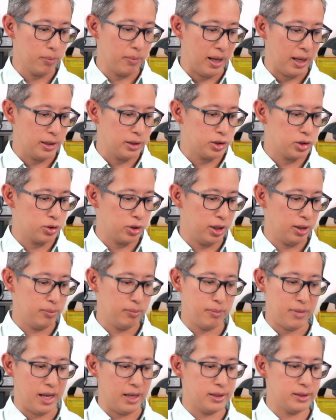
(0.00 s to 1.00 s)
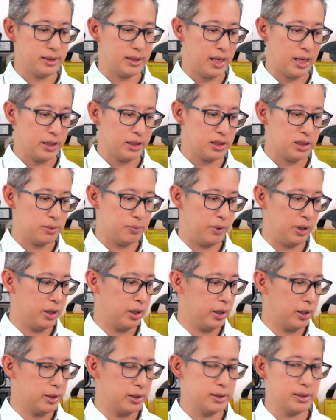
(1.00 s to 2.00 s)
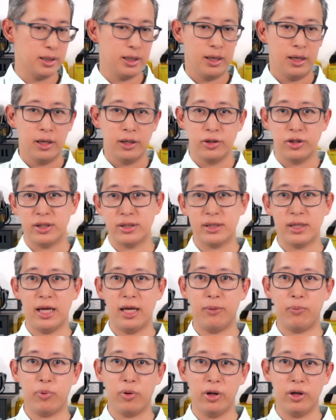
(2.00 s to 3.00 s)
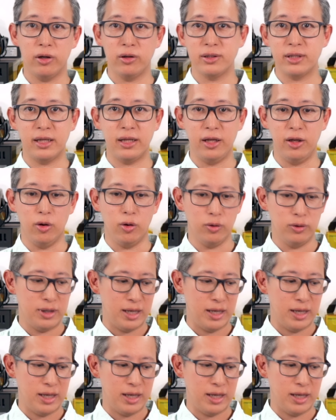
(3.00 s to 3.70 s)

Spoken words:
mainstream makes sense, because just like printers in the old